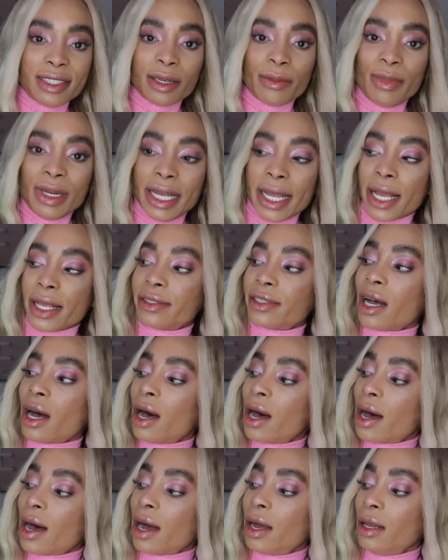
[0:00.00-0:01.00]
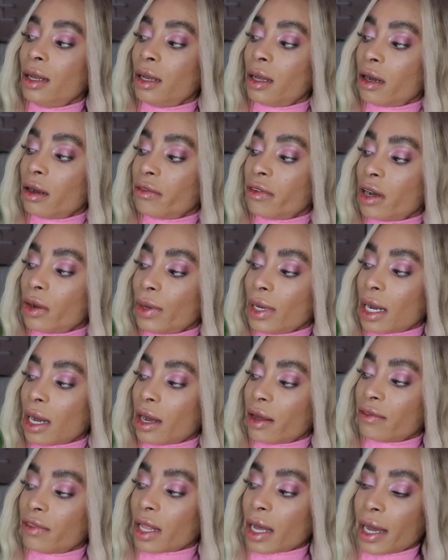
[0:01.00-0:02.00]
the blazer. I love how it
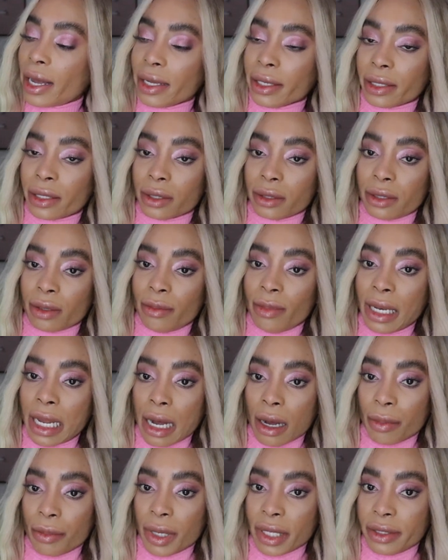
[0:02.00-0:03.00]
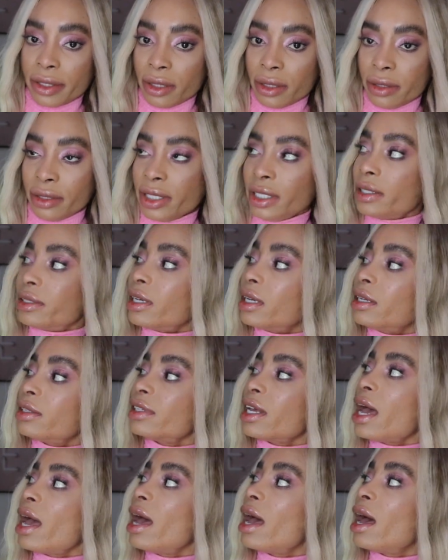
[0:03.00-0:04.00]
have like the black button details
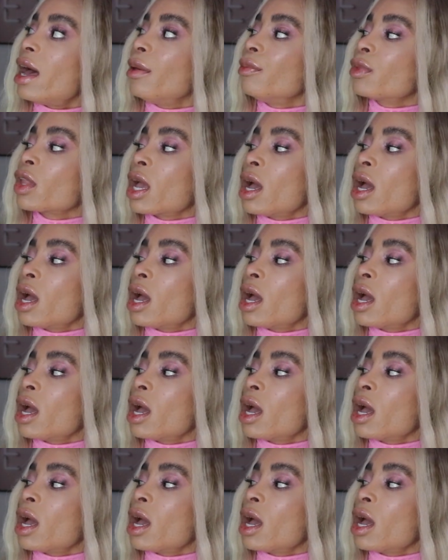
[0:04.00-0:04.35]
here,